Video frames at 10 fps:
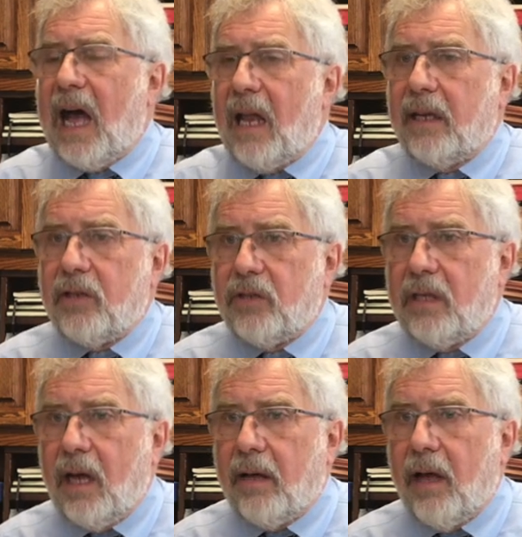
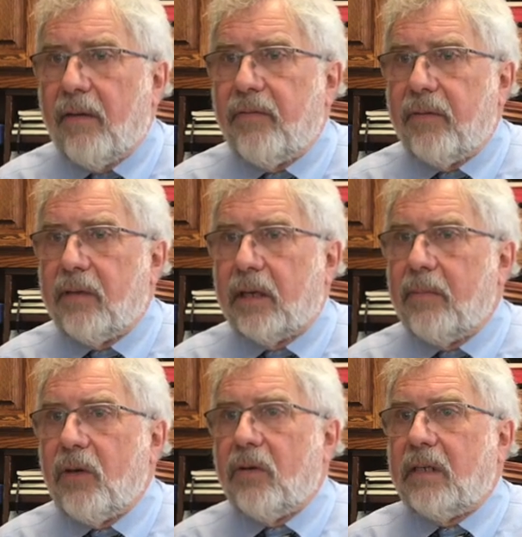knowledge of
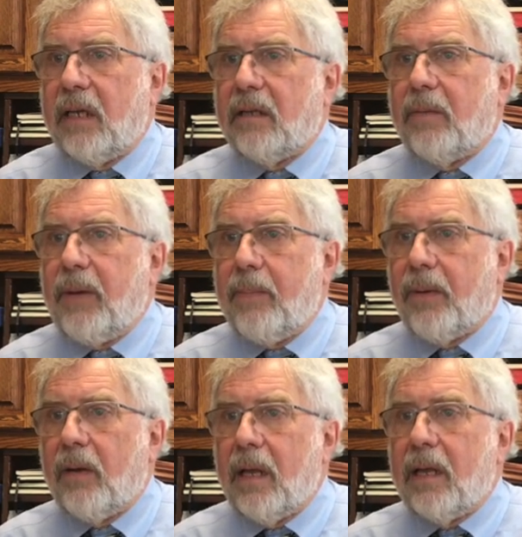the community and
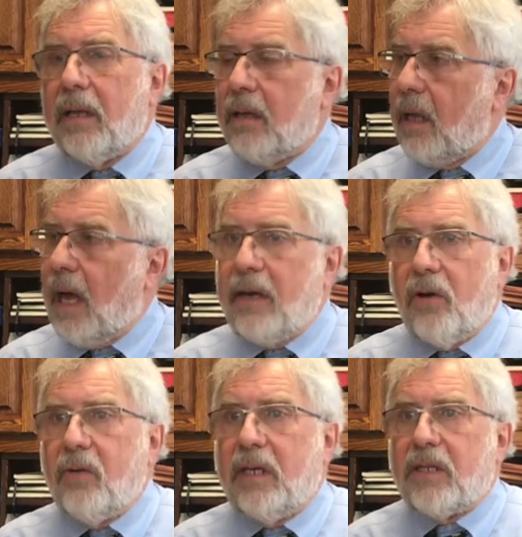the people.
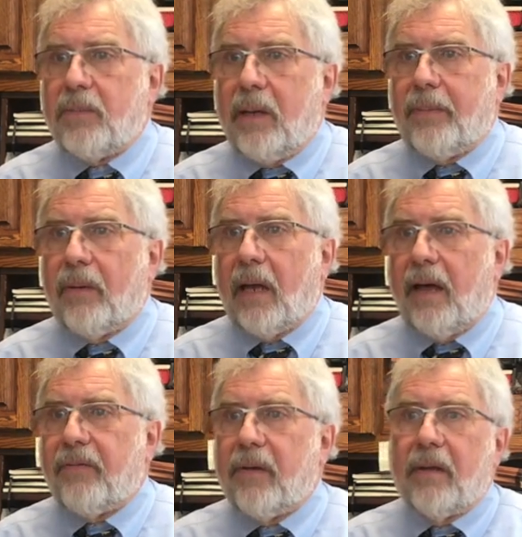I know these
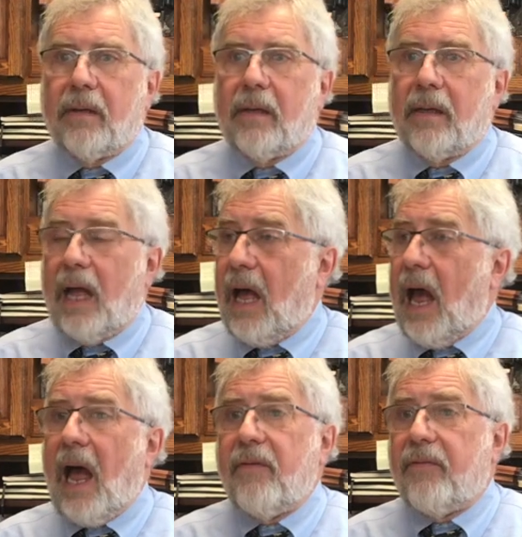people.
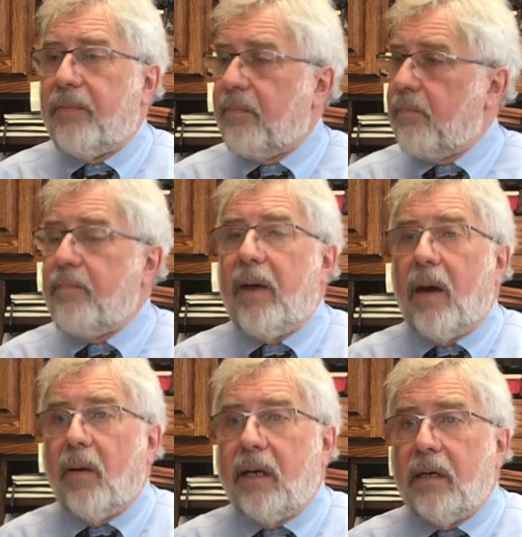I've
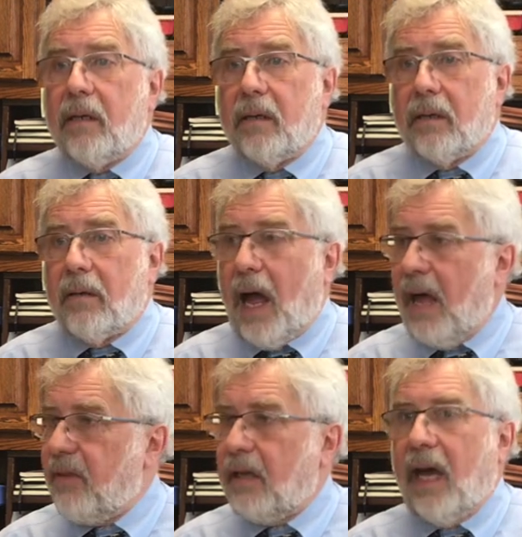buried,
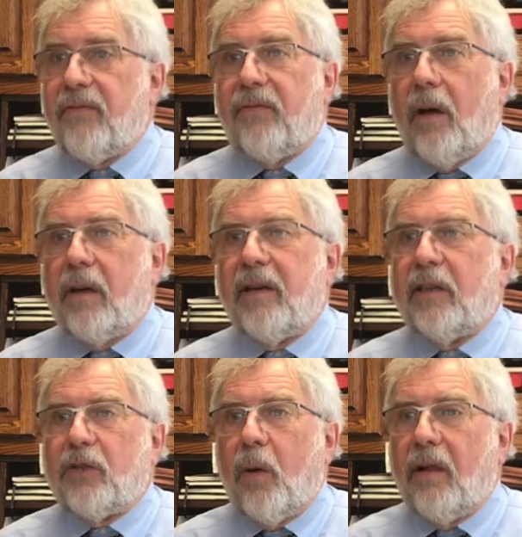I think
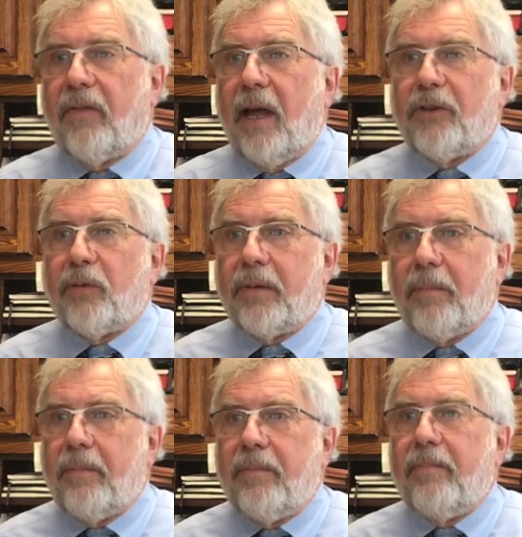nearly
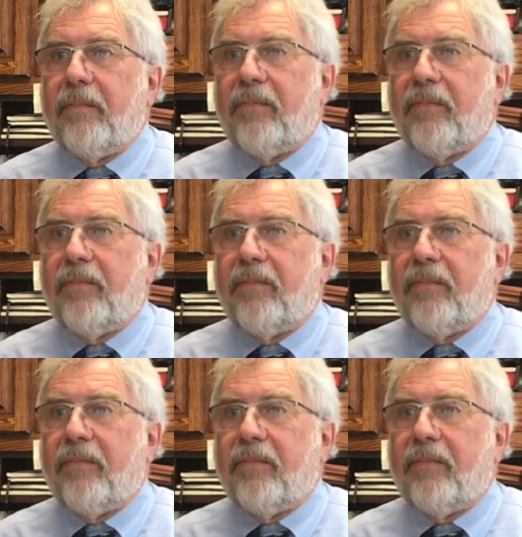1,200